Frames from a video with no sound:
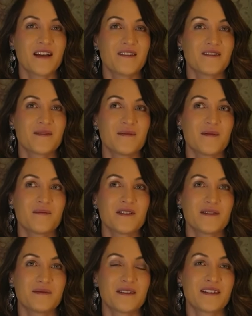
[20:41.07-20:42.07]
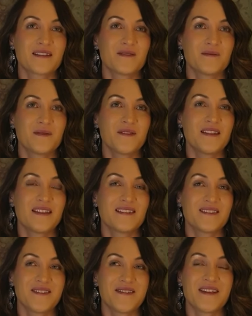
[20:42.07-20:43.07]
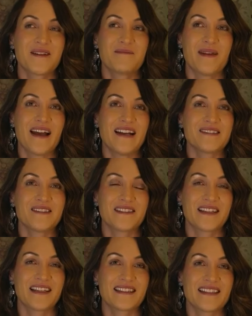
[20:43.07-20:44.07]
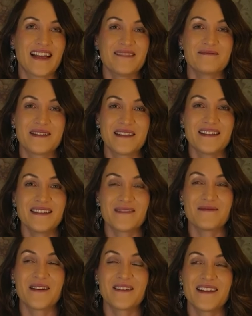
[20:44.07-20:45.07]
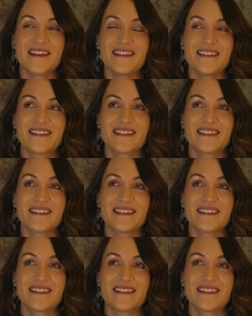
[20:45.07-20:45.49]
to have the membership in the community so you can pass on the excitement about it.